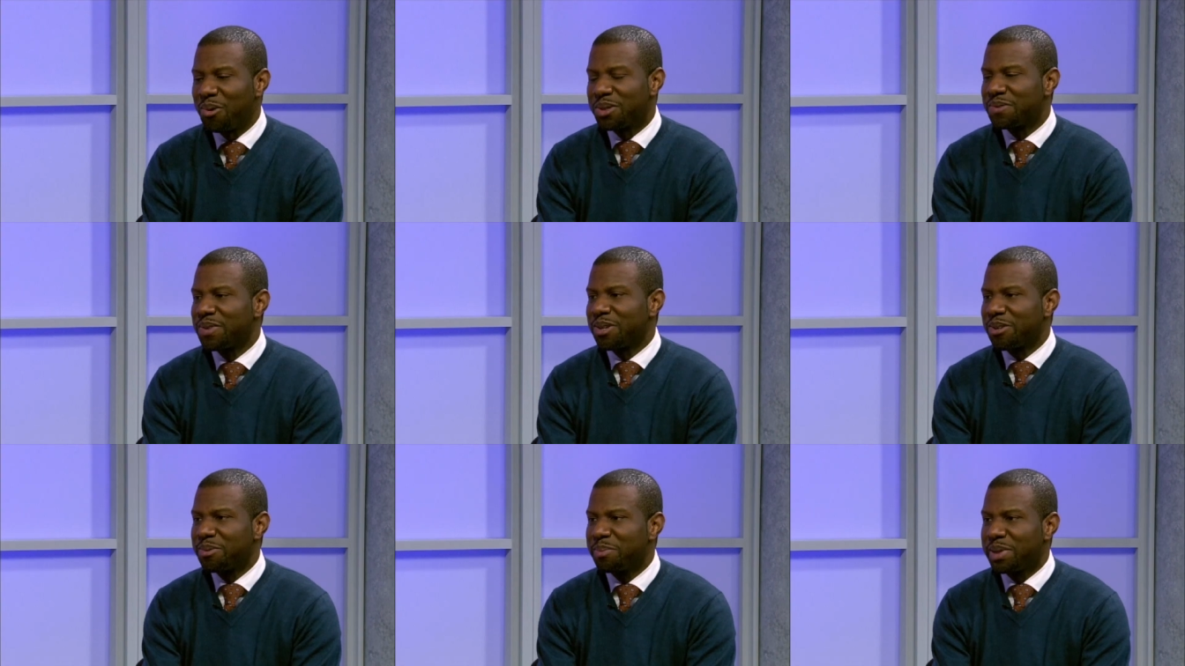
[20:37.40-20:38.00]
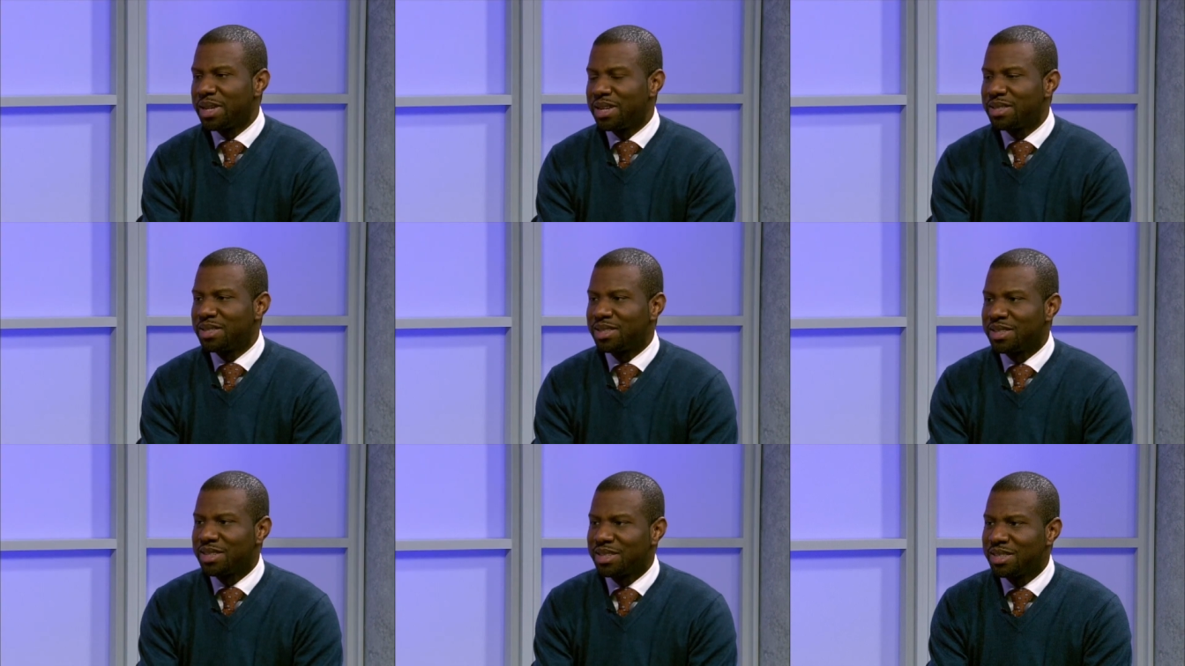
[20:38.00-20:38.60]
I was very
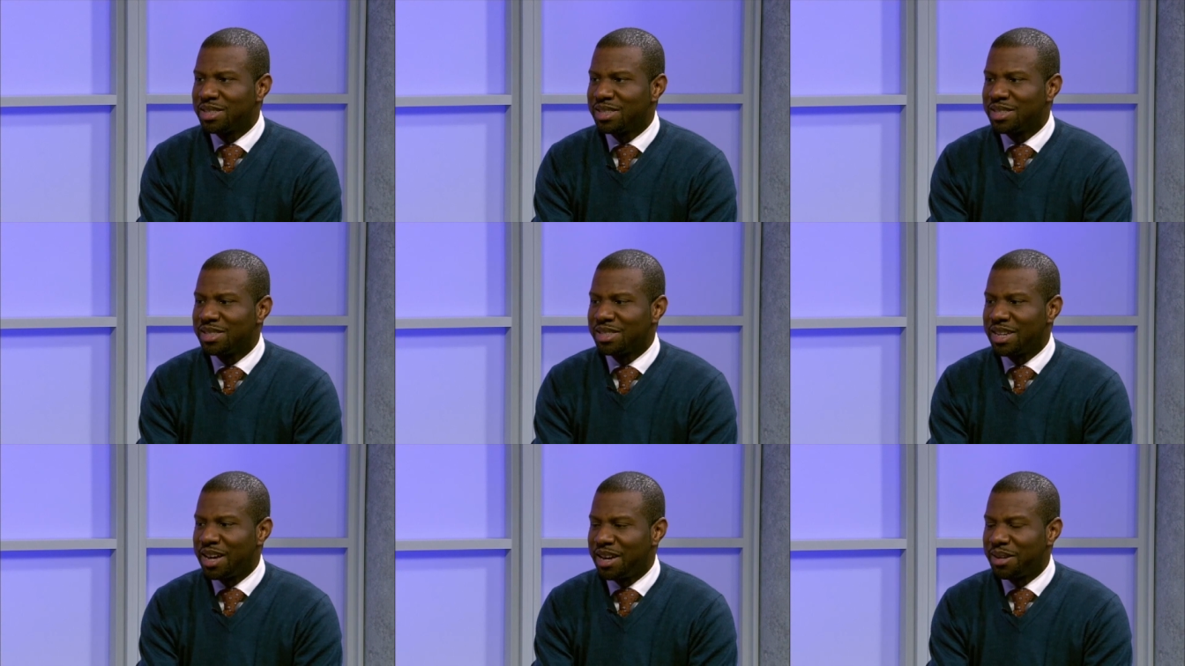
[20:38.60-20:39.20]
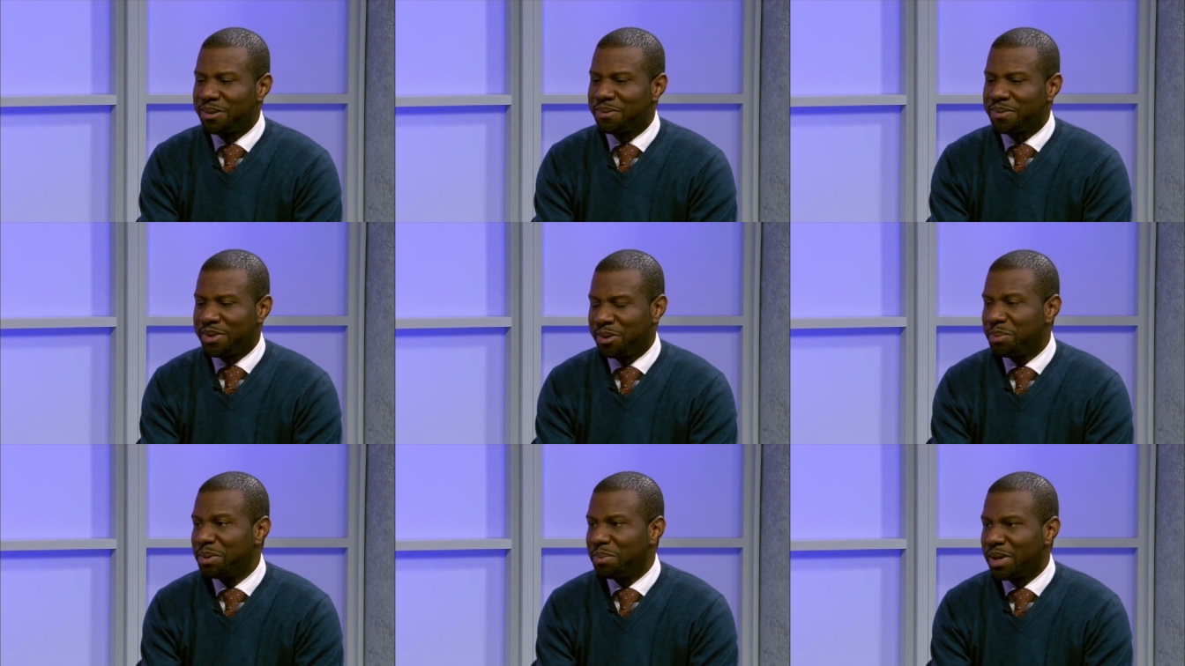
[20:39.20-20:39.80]
blessed to, to, to have
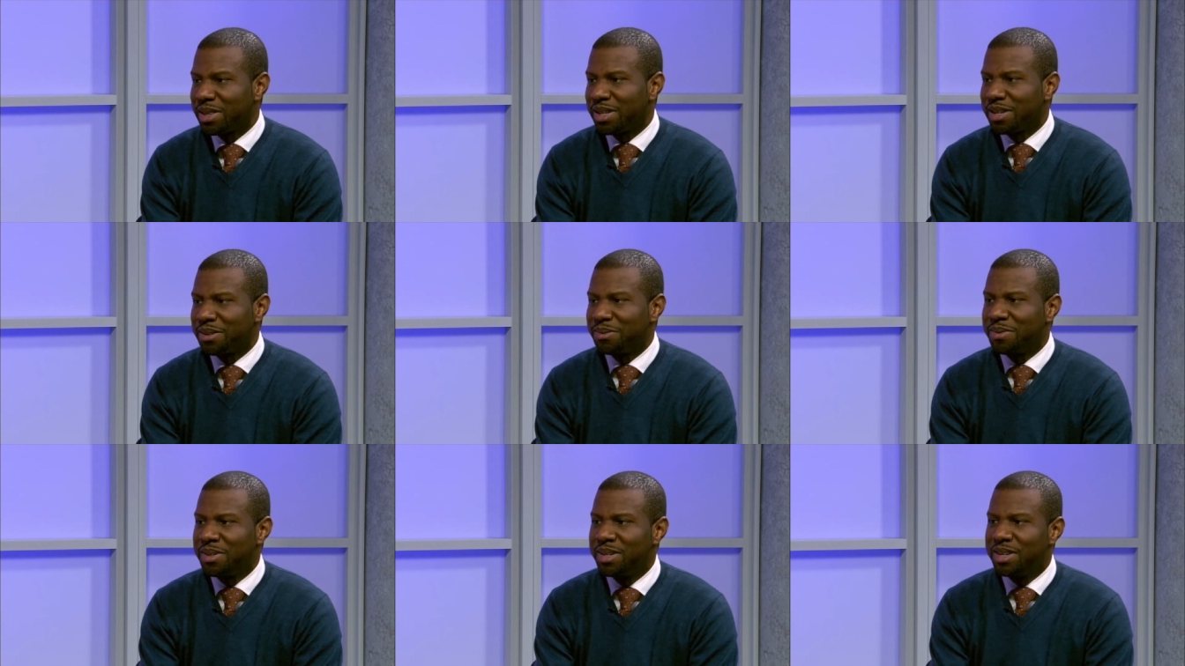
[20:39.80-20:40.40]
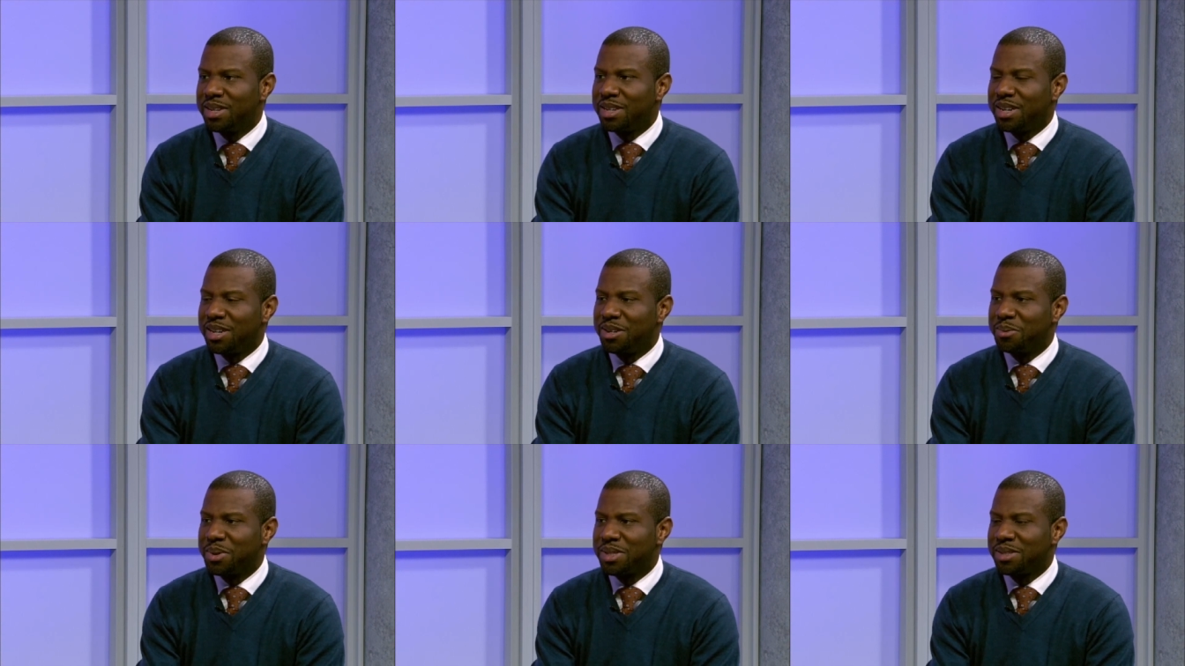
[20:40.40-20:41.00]
him in my life
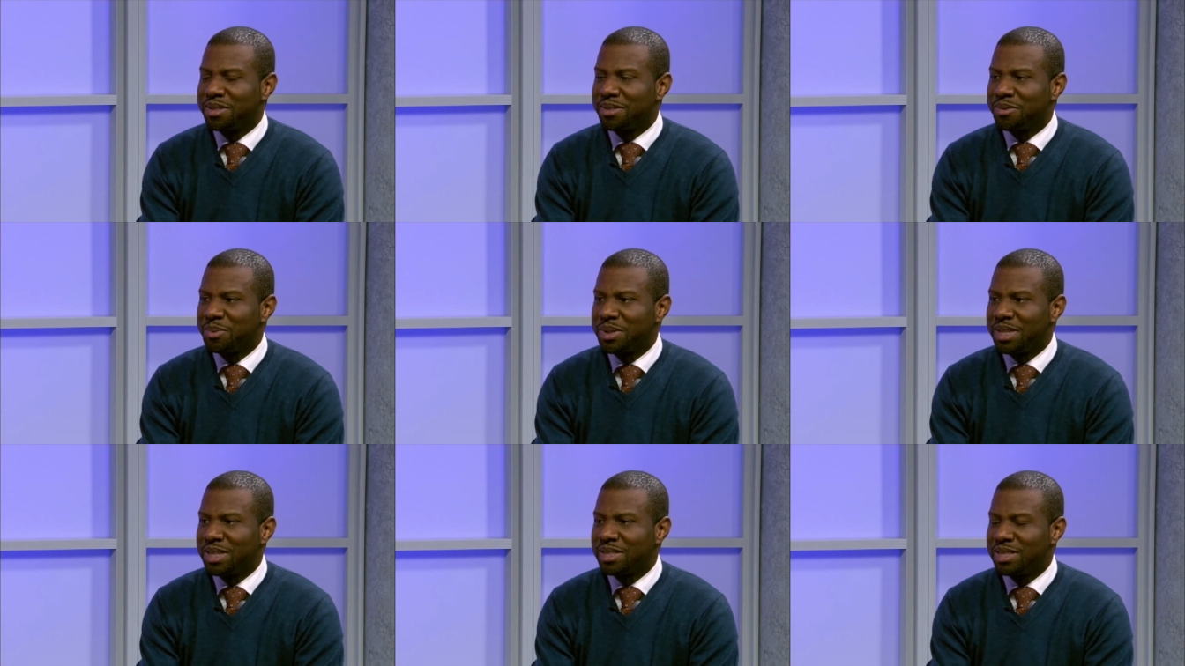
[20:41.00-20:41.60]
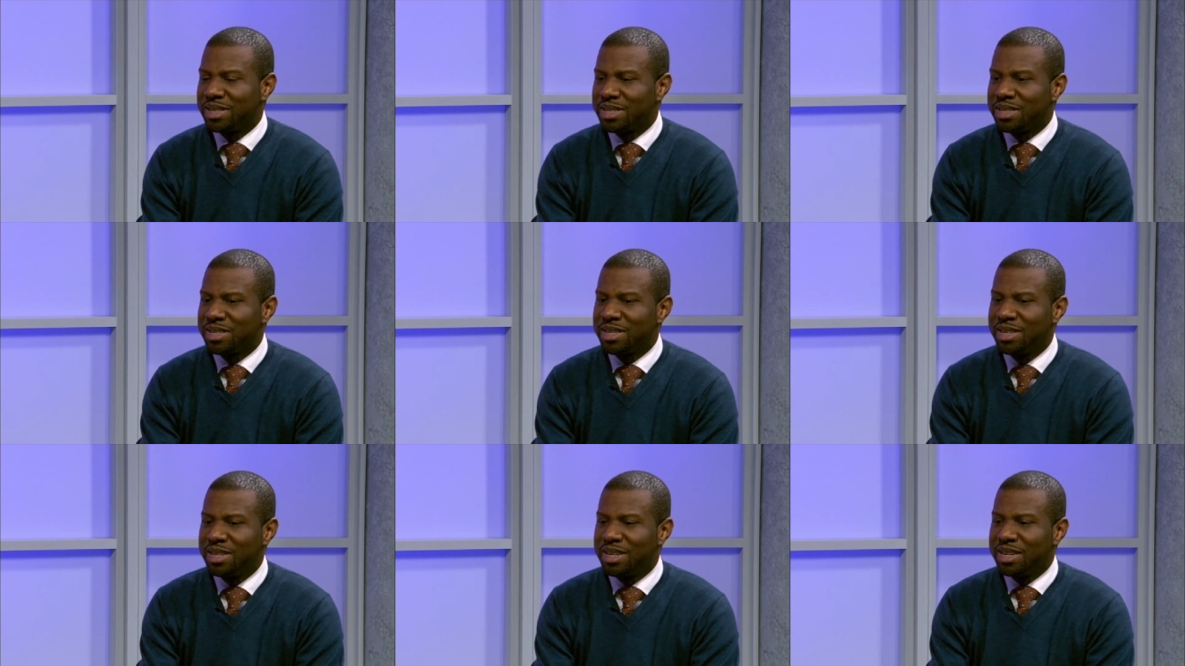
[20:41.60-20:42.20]
uh, when when I did.